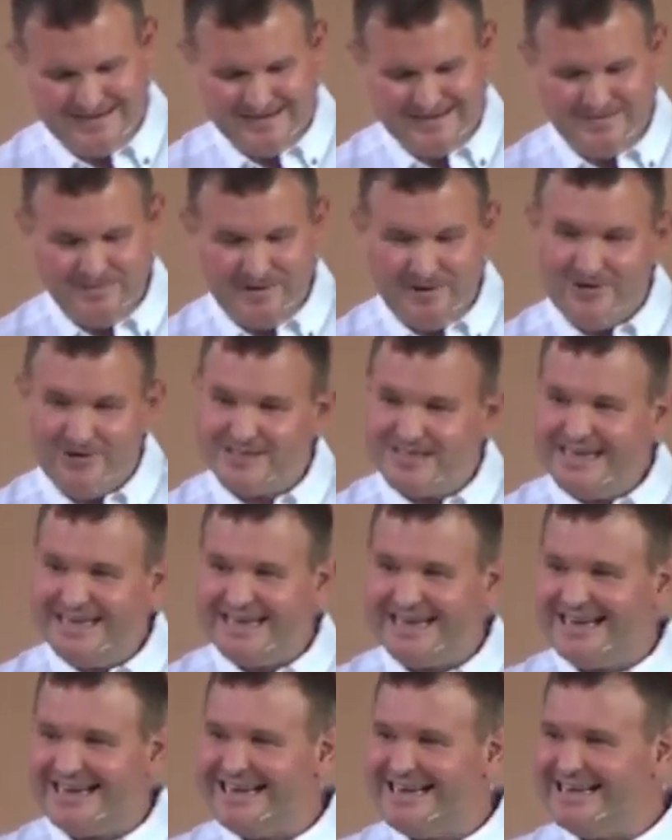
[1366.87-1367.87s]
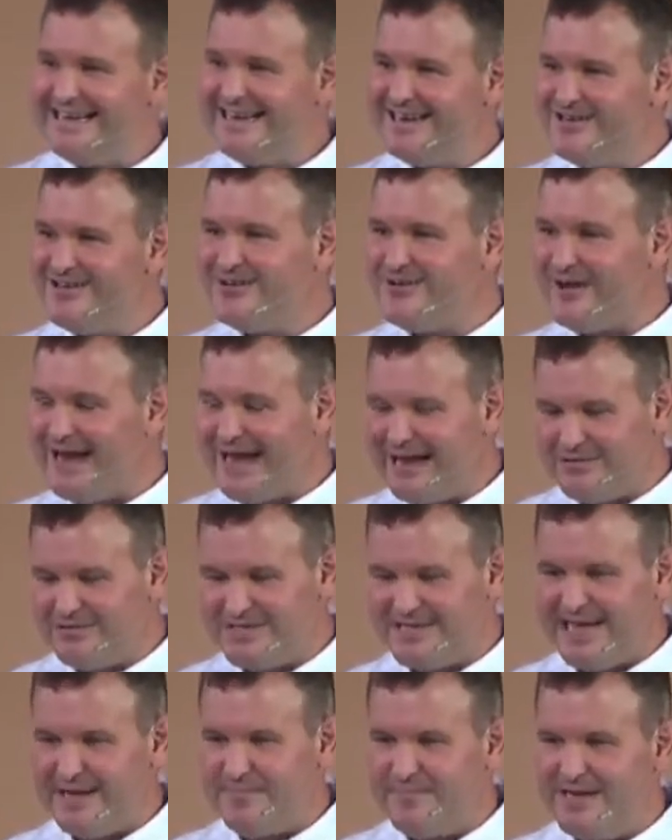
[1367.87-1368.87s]
because he clearly knew how to
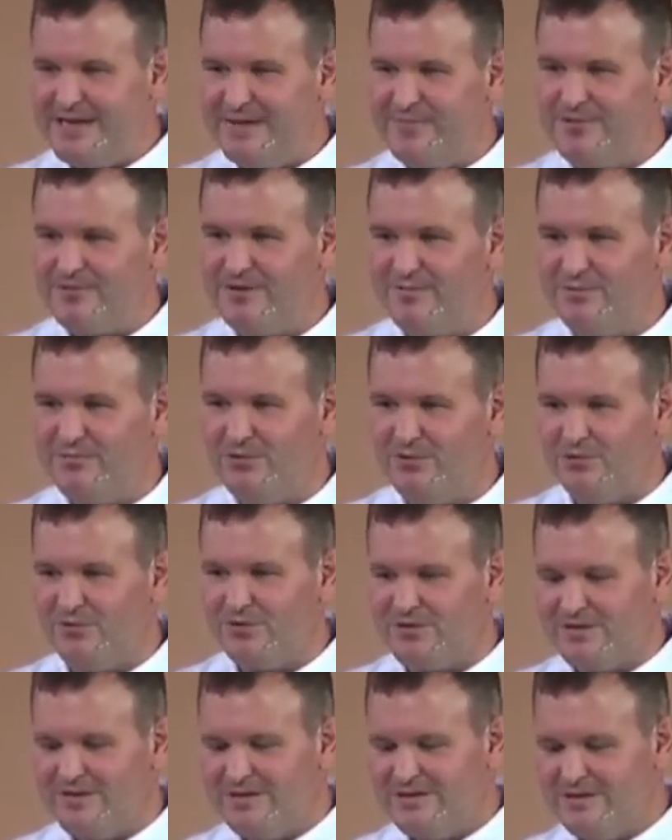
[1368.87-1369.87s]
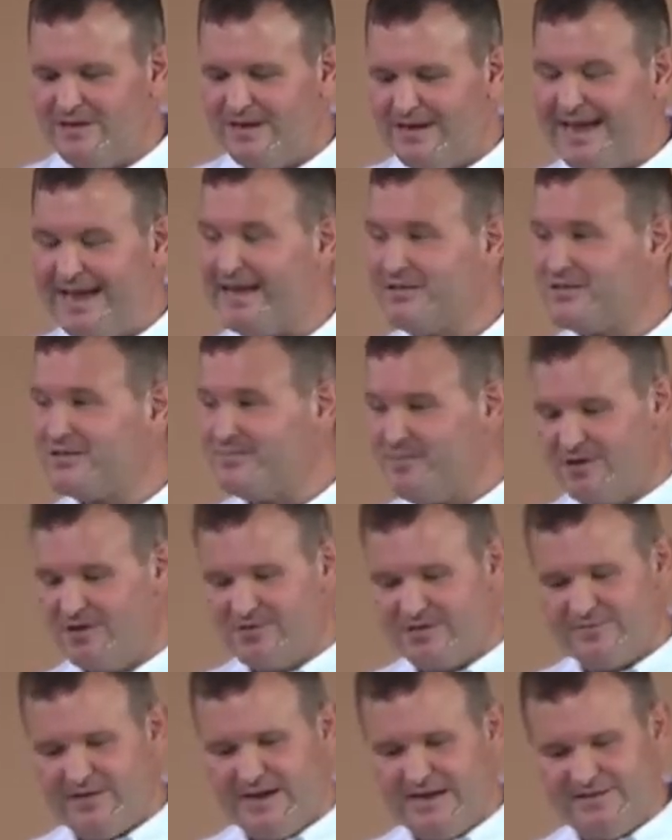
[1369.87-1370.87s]
get people on board and how to
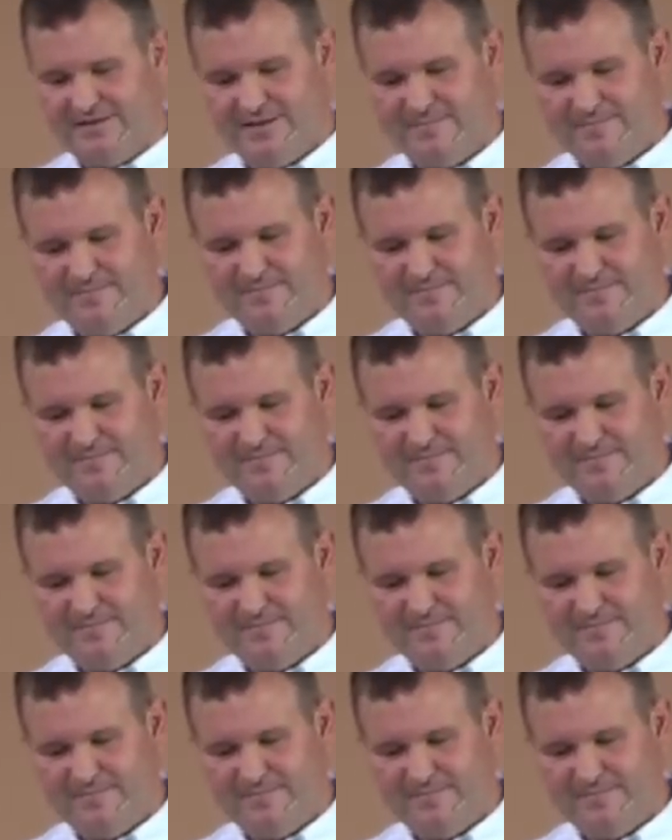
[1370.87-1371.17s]
motivate them.